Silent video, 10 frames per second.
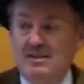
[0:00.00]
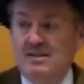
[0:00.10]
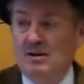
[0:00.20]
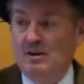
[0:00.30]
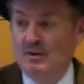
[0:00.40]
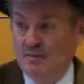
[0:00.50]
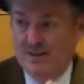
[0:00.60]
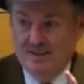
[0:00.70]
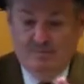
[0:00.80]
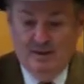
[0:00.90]
So, and
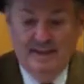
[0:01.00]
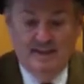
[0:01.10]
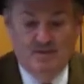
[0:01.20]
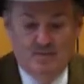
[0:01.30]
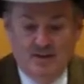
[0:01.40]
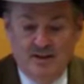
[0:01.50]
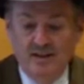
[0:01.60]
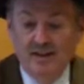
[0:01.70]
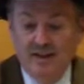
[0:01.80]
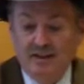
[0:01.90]
we'll explain this in more
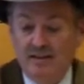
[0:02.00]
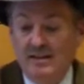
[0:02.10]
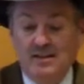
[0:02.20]
detail.